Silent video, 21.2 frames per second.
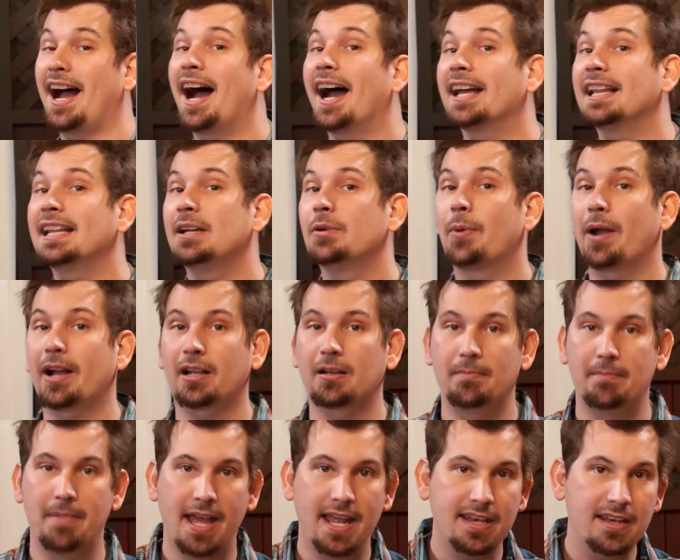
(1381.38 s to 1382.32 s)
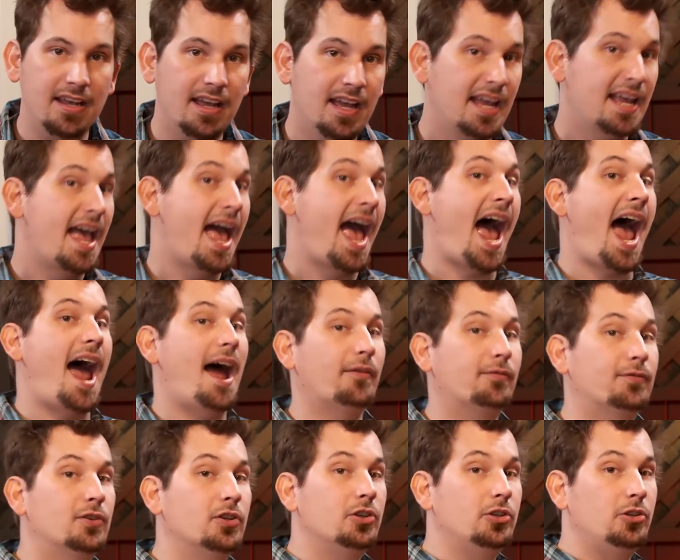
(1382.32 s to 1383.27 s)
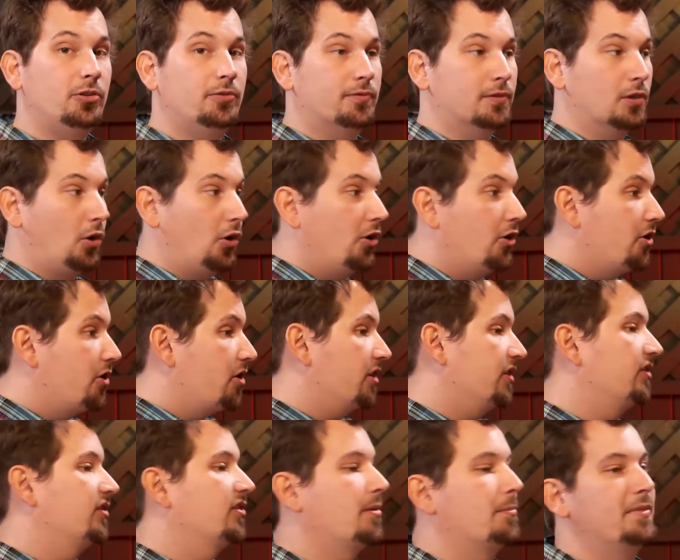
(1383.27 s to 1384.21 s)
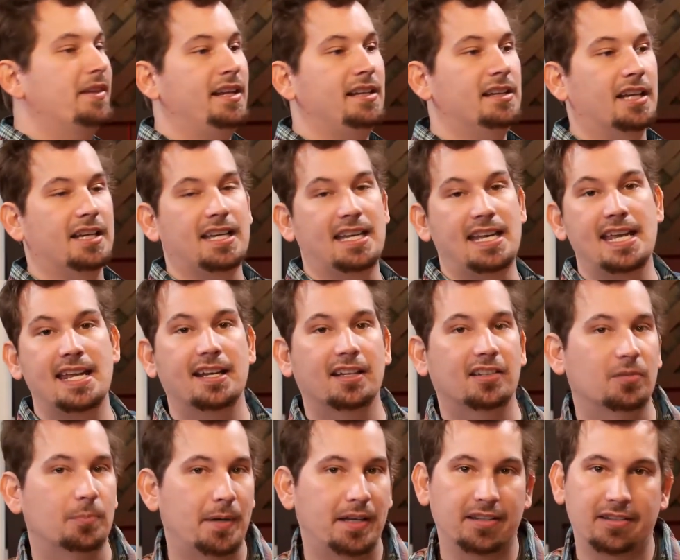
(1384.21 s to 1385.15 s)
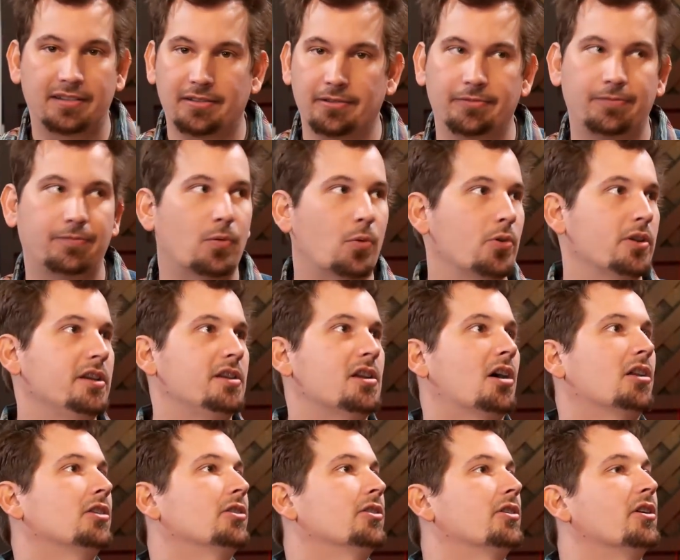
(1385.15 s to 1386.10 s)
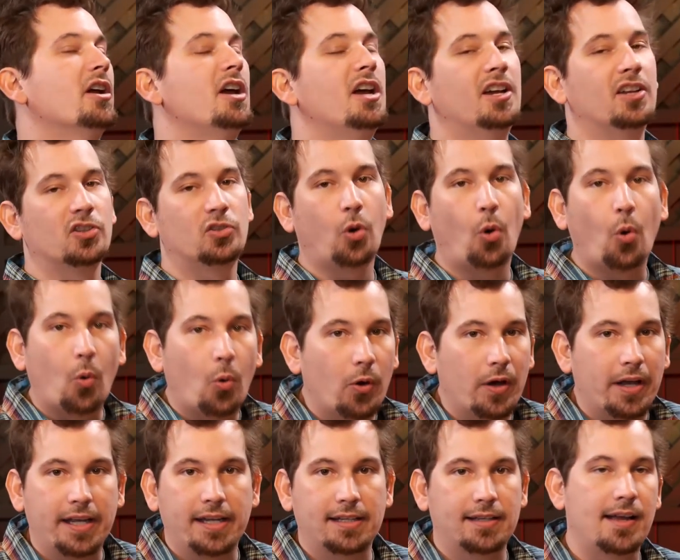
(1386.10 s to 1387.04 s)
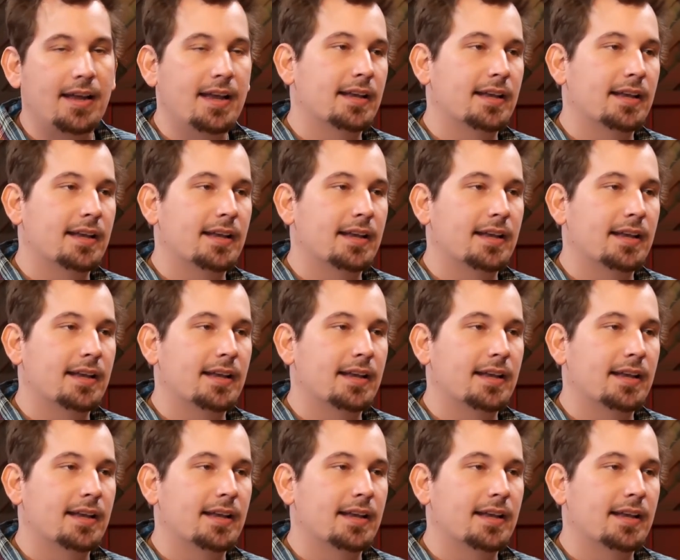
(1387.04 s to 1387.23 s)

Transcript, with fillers: highly recommend after you've learned on something like an inexpensive $40 toy